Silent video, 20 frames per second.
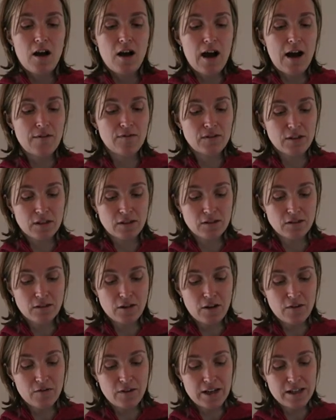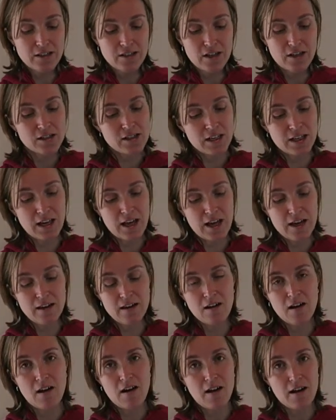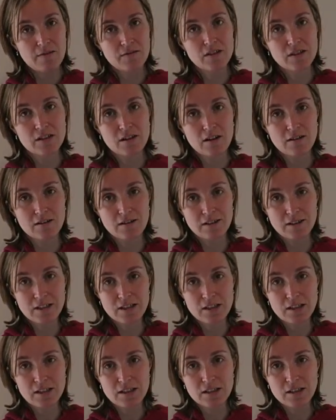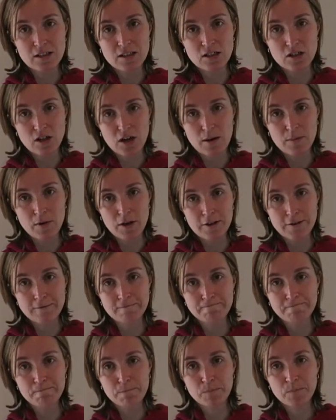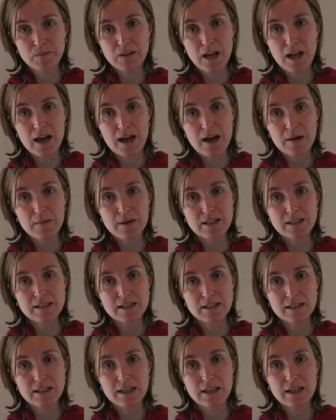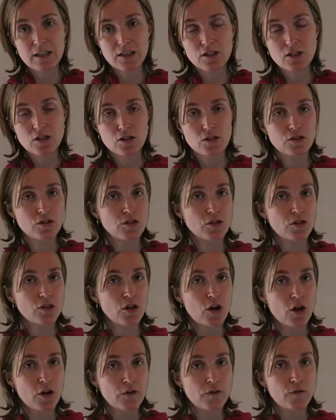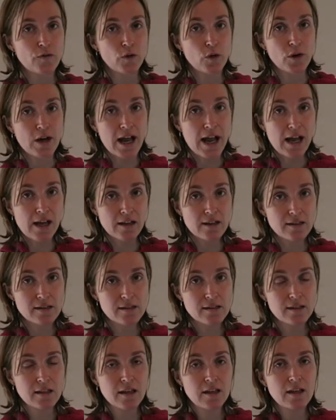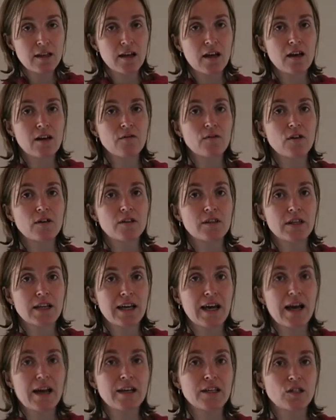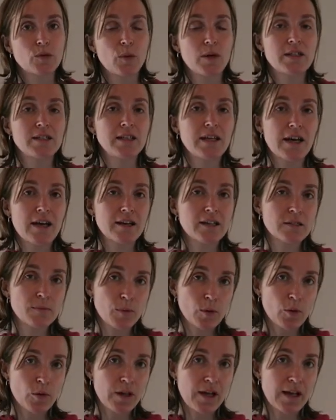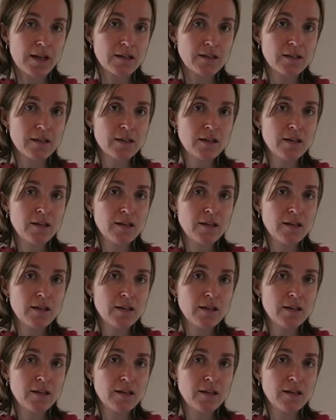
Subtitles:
After a lot of research again, I've decided on this tripod. It's the T2204X, and I've got the K20X ball head.